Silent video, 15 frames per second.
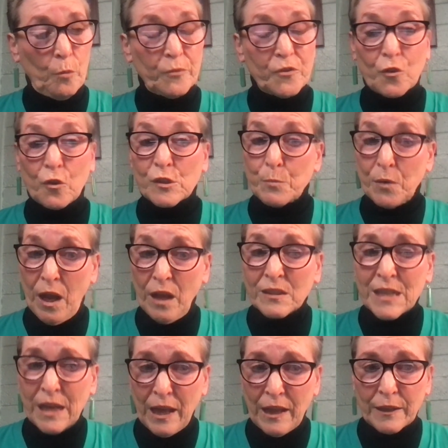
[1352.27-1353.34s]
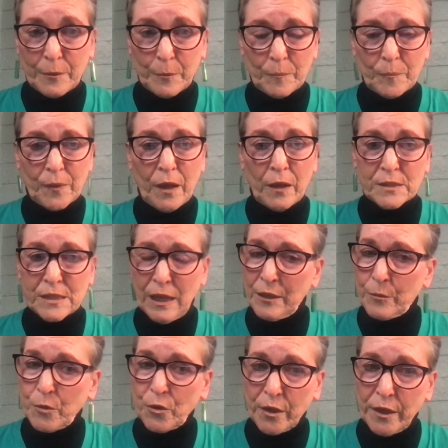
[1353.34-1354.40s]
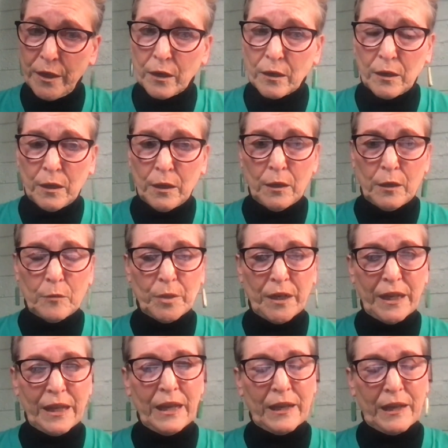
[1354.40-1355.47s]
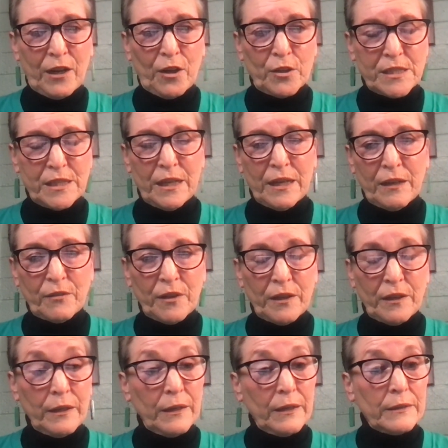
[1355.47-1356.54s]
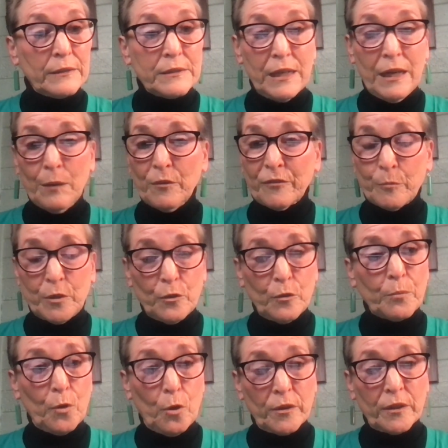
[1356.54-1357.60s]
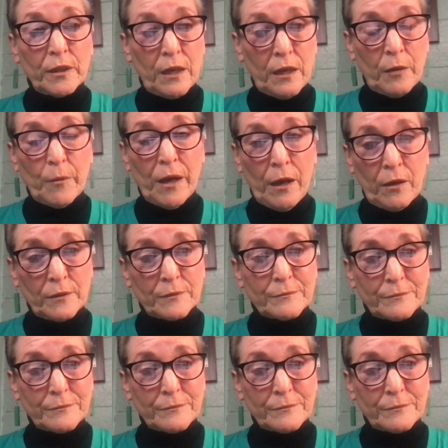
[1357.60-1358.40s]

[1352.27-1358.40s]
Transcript: But she goes, "But I'll tell him you're here, but I can't guarantee anything." Damn if Manute Bol didn't come out,